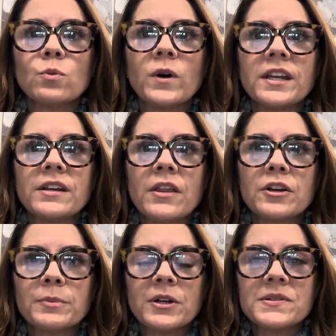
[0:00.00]
what
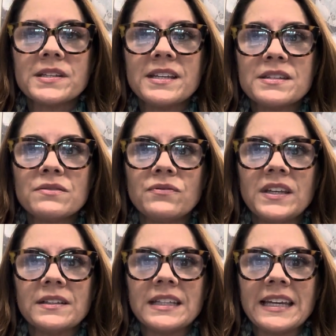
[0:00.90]
another person is
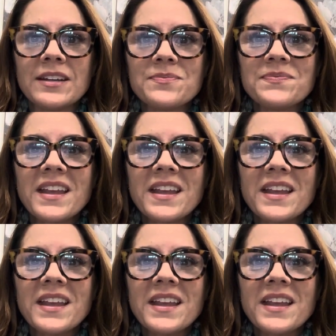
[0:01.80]
feeling.